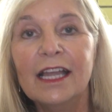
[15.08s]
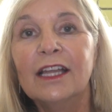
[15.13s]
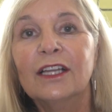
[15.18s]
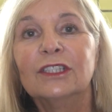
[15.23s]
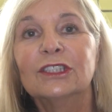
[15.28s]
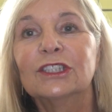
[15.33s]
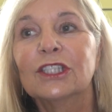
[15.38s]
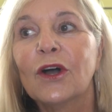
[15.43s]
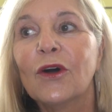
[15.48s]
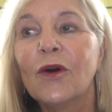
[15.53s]

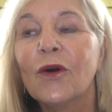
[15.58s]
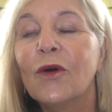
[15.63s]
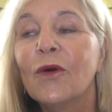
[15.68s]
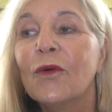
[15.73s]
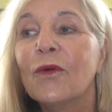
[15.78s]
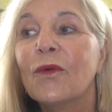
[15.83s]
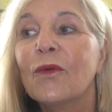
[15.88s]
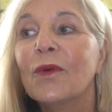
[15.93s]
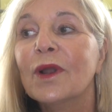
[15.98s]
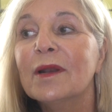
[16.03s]

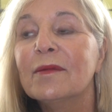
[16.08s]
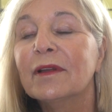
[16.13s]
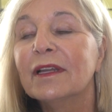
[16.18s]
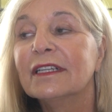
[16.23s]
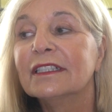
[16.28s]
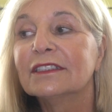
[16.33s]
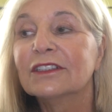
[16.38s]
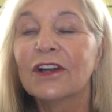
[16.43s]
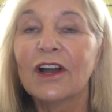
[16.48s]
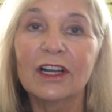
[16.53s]
So what I'm
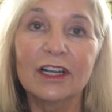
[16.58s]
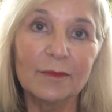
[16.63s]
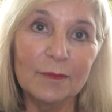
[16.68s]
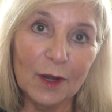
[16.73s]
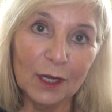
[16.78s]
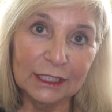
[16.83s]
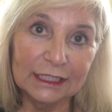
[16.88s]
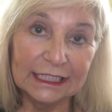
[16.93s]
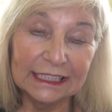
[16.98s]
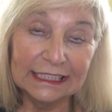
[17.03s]
going to talk
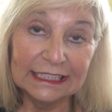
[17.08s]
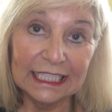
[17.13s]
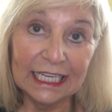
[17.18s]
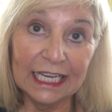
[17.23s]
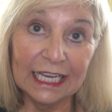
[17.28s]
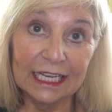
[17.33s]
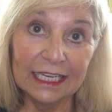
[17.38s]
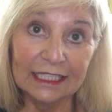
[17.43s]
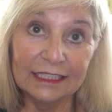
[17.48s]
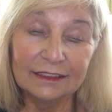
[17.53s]
about
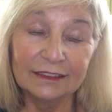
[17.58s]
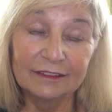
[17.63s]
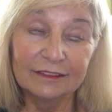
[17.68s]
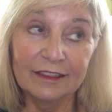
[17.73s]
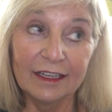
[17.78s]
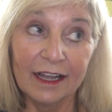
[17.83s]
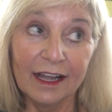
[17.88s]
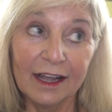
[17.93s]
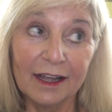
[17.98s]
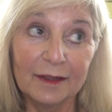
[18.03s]
today
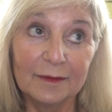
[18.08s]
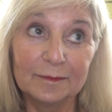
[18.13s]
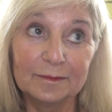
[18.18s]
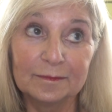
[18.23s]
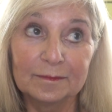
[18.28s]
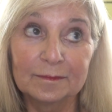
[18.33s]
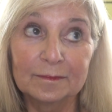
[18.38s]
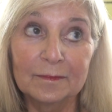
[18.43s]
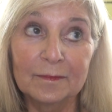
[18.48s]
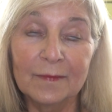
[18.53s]

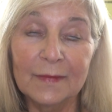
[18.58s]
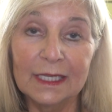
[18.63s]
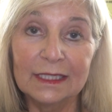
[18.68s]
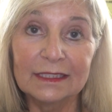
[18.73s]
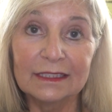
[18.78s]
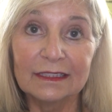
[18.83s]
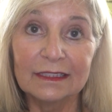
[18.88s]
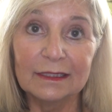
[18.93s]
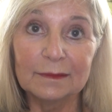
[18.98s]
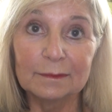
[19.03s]

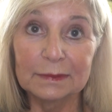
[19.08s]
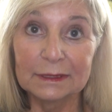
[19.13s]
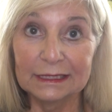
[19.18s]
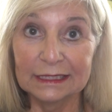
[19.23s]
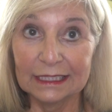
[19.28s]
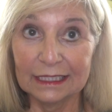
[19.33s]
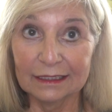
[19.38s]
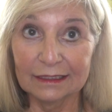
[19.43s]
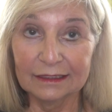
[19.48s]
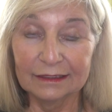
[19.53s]
is
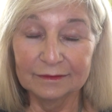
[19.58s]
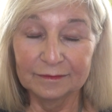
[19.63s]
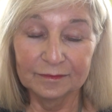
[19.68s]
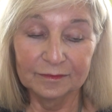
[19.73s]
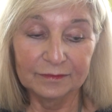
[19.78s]
lipstick.